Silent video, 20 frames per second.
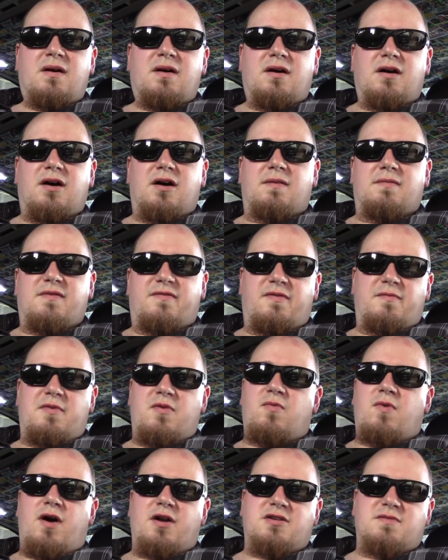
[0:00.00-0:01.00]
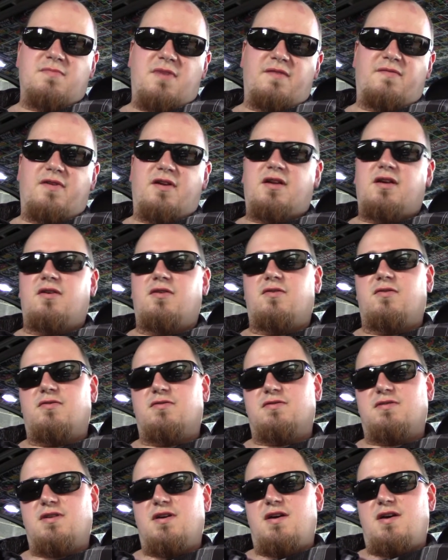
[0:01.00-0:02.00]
If you've been watching my videos,